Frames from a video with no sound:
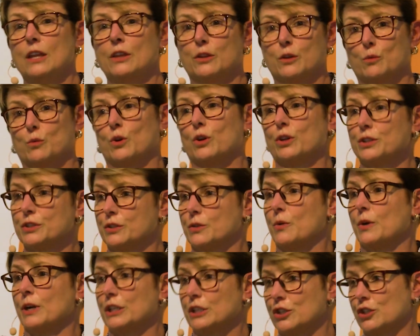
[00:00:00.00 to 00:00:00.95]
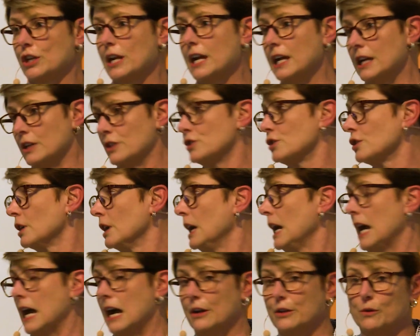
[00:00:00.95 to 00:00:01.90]
The world is going to change.
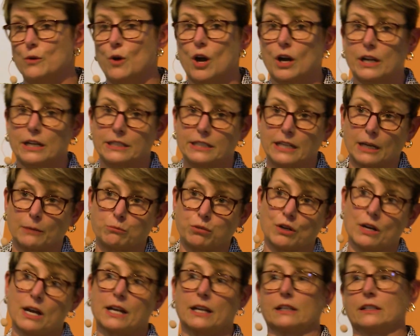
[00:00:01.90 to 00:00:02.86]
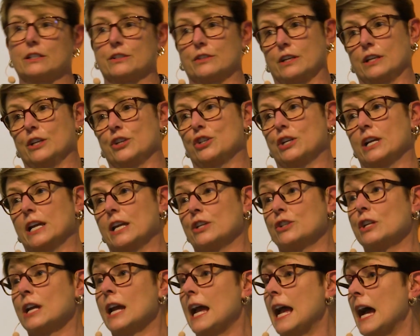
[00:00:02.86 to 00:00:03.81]
How you architect product is going to
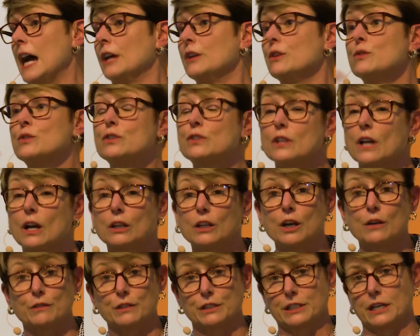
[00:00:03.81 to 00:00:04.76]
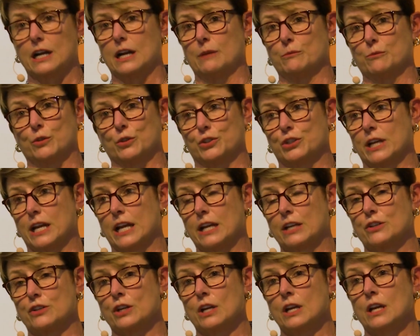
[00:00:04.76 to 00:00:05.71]
change. How you sell over time will
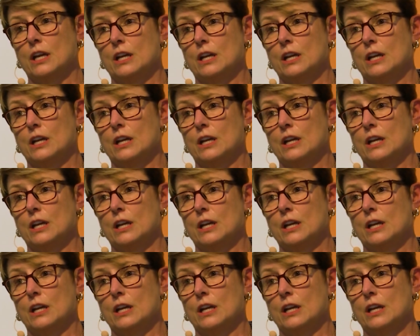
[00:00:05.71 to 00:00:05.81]
change.